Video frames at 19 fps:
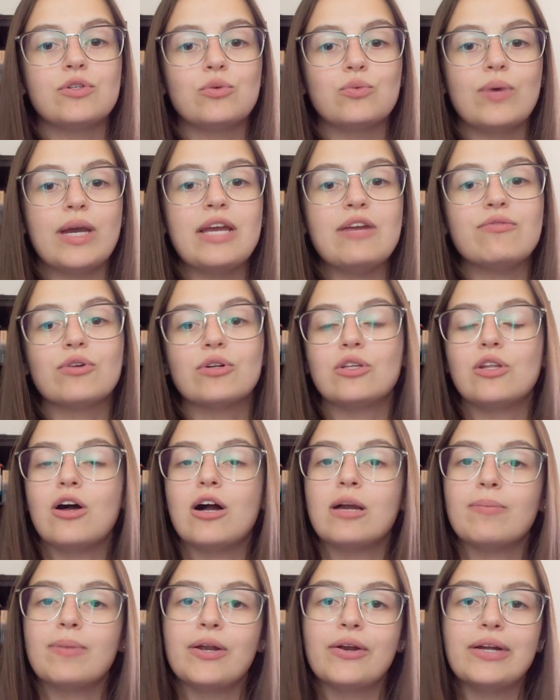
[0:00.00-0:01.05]
to wait for
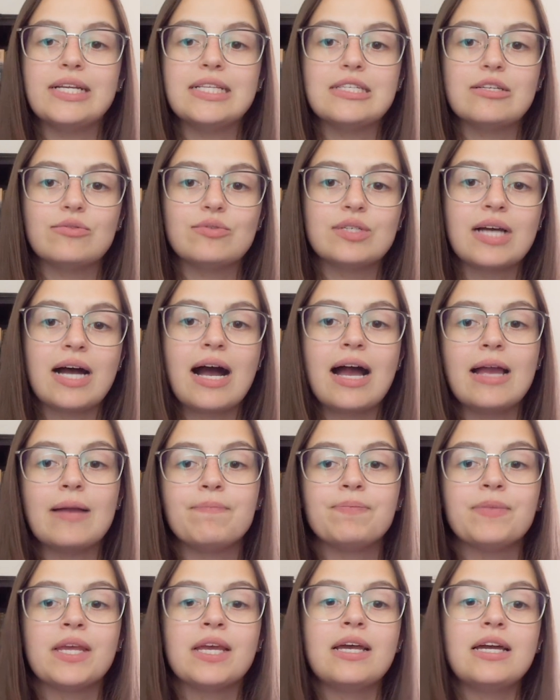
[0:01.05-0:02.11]
long periods of
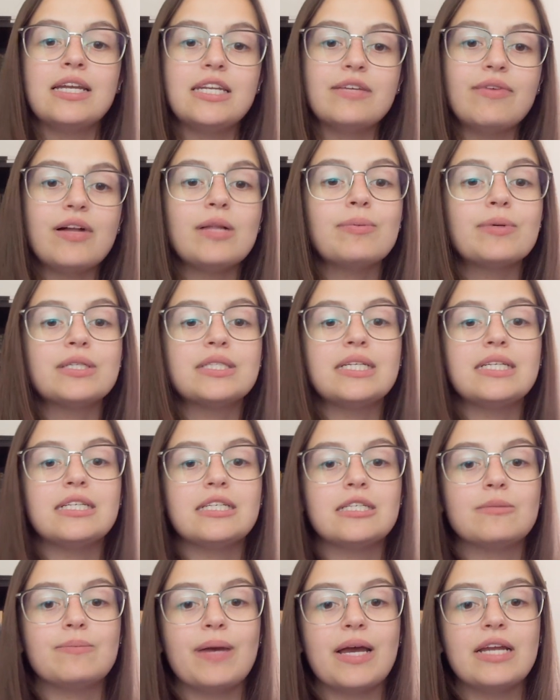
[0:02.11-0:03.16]
time, and developers need
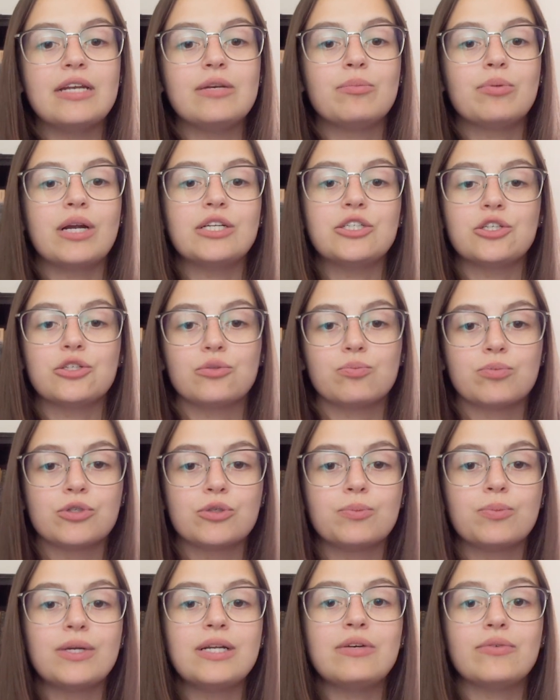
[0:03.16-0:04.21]
to spend precious
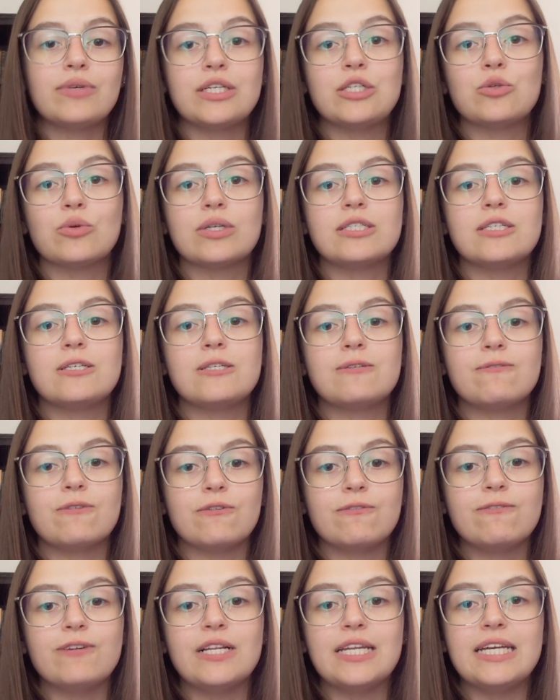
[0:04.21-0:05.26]
sprint resources
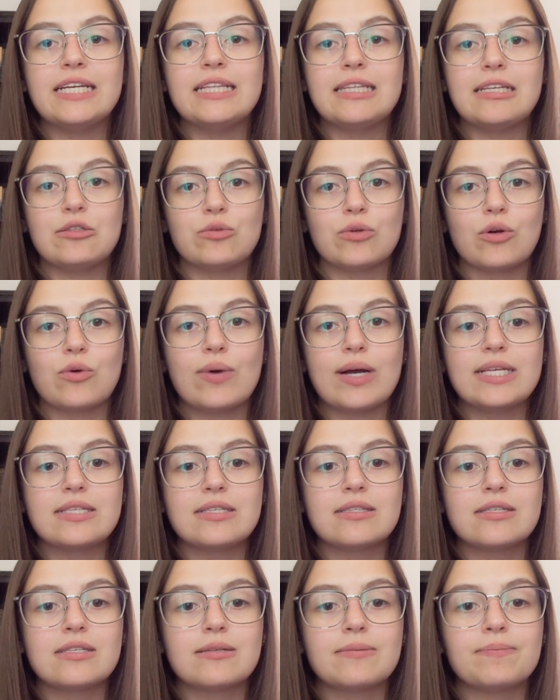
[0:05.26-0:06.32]
fulfilling these
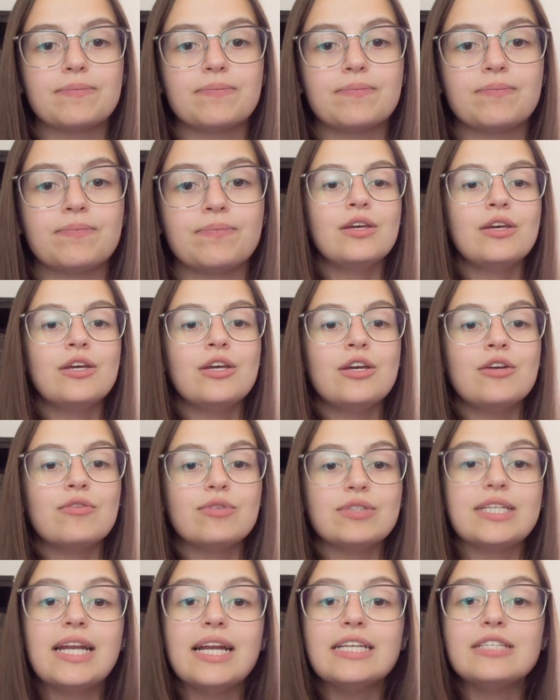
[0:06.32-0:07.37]
requests.
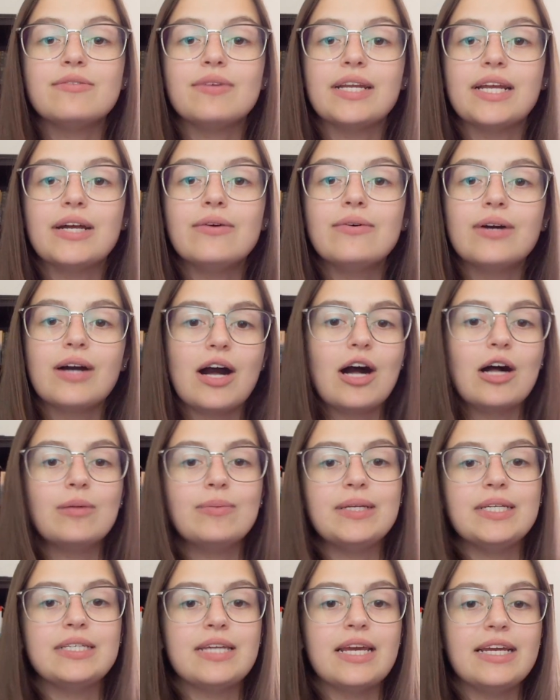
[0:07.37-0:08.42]
For today's video, I'll
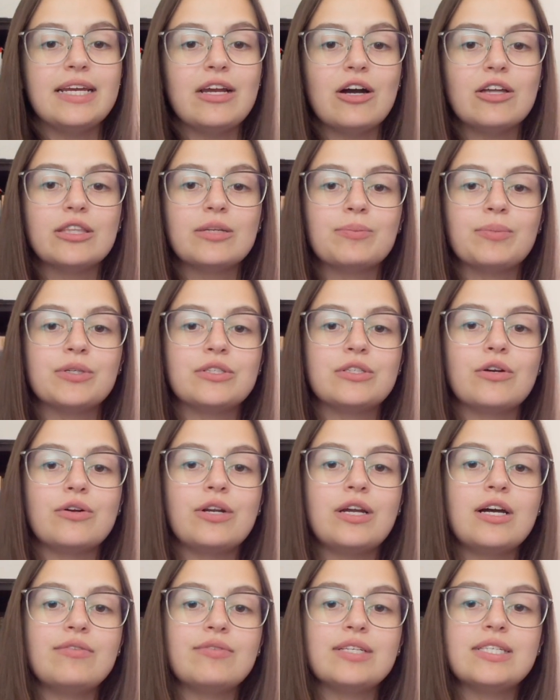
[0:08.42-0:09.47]
be taking on the
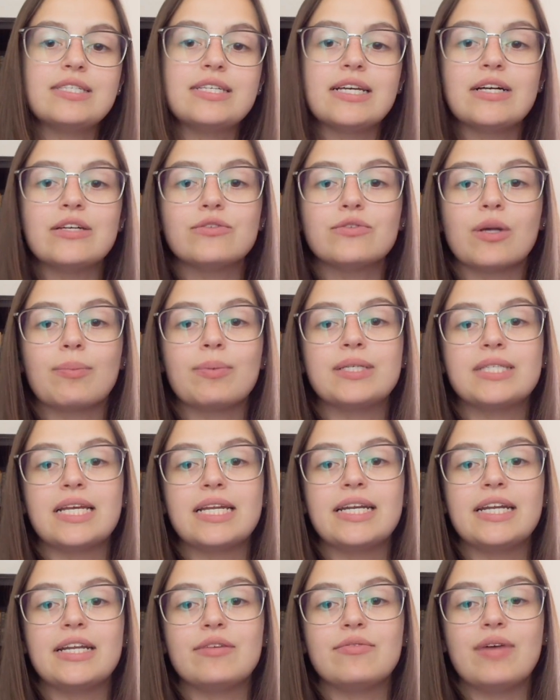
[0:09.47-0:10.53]
persona of a sales
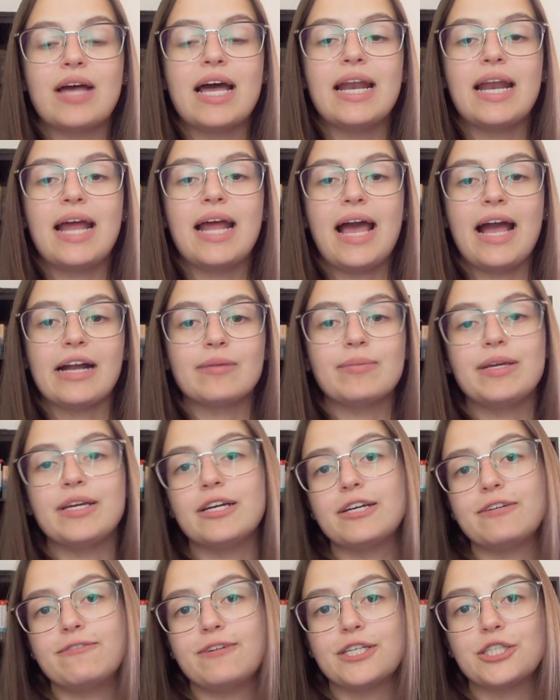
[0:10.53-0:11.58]
representative at Acme,
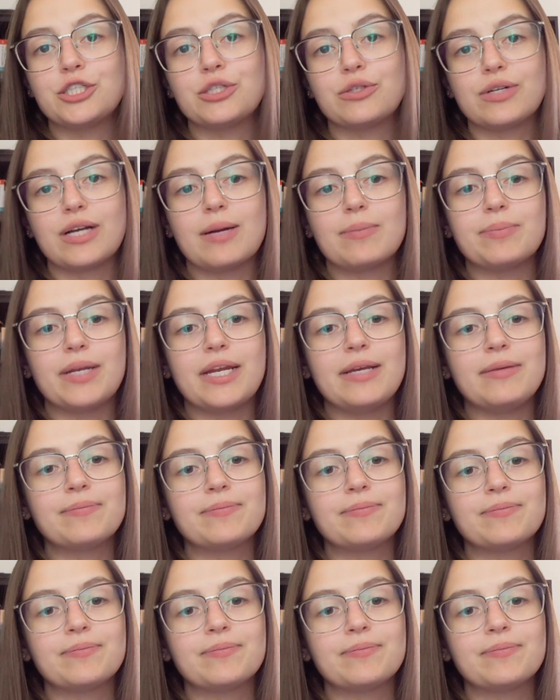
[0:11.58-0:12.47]
a fictional company.